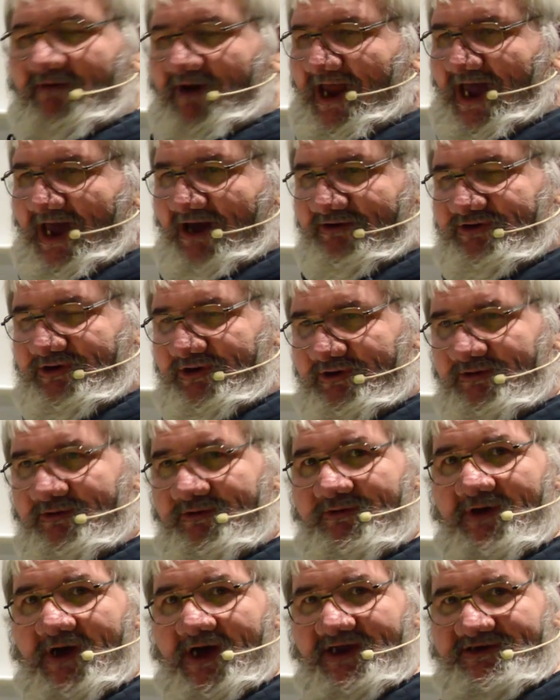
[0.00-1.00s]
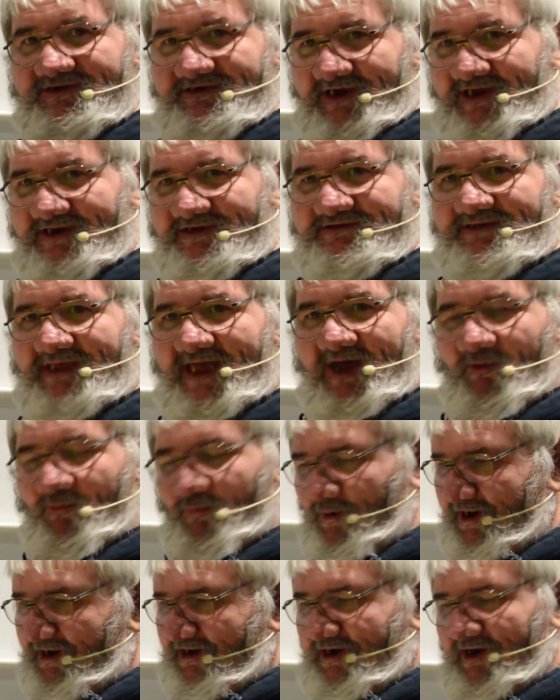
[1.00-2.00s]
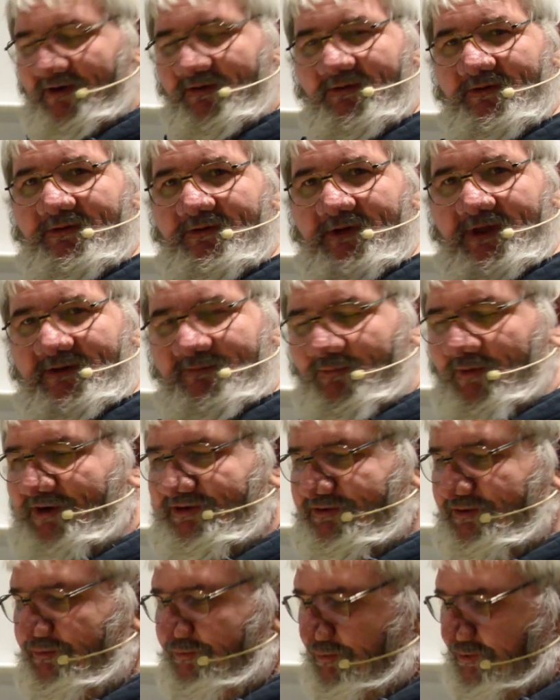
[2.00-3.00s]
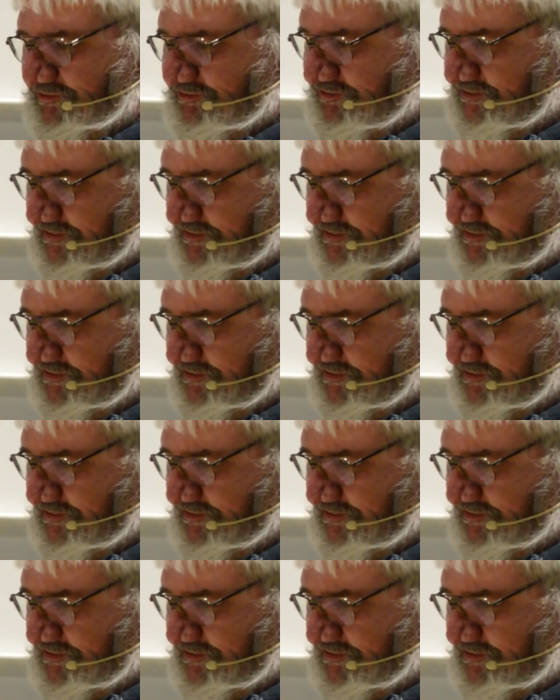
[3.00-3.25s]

how to adjust that window and what you would